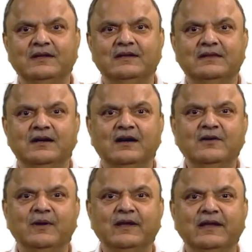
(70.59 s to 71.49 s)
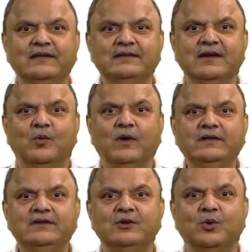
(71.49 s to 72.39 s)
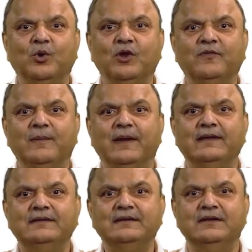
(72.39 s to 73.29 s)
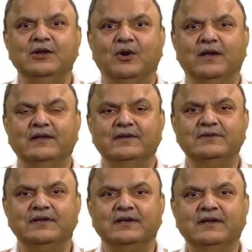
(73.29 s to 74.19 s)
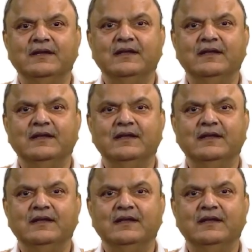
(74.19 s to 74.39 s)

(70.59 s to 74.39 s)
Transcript: The third one is what is the role of MIS in the organization.